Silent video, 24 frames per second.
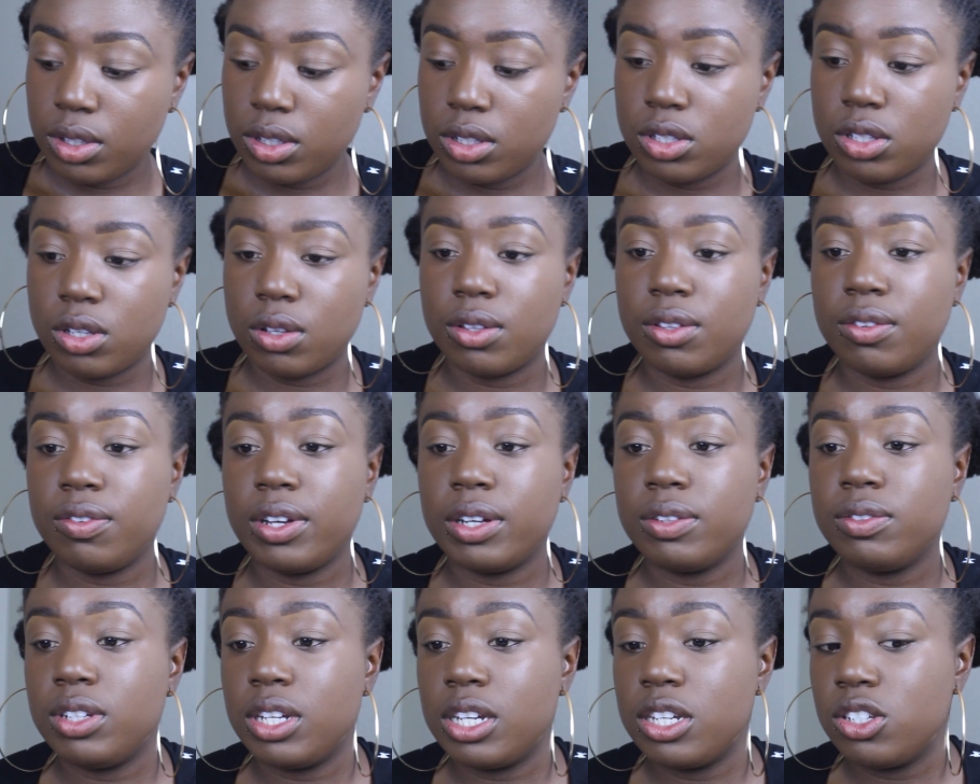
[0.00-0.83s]
So the
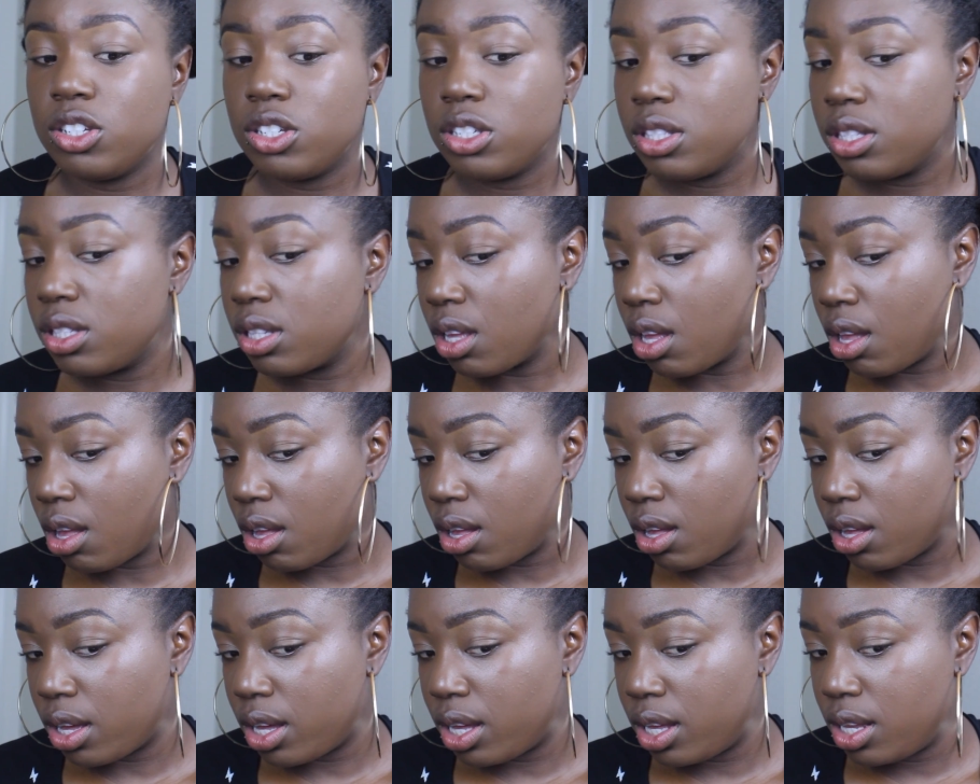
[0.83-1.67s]
foundation's
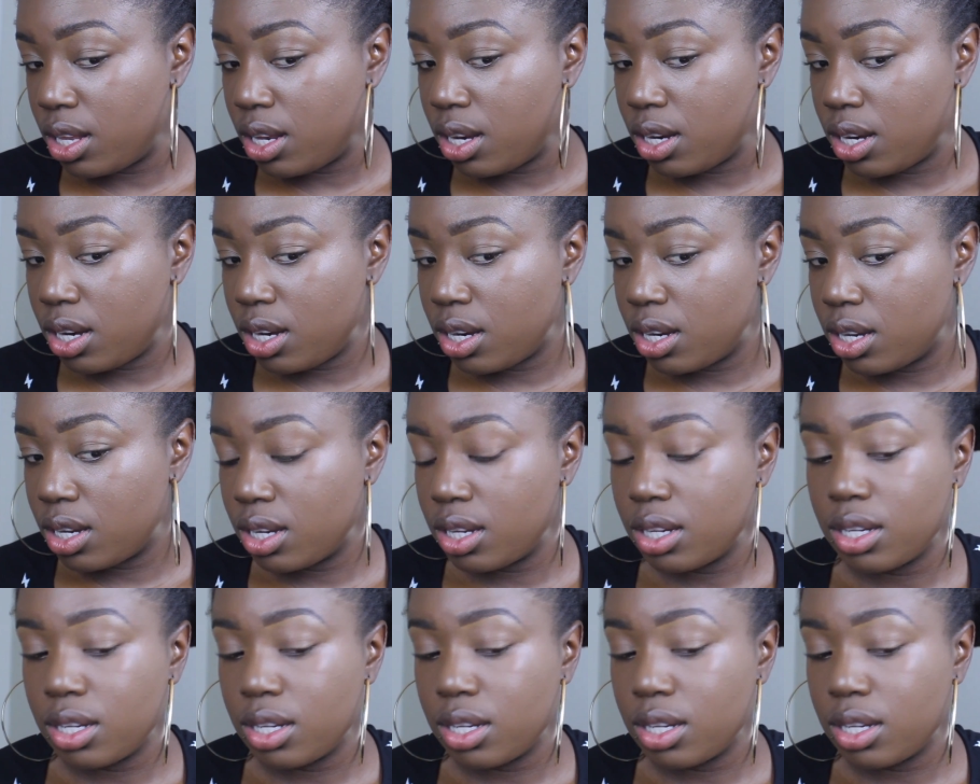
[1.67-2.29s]
on.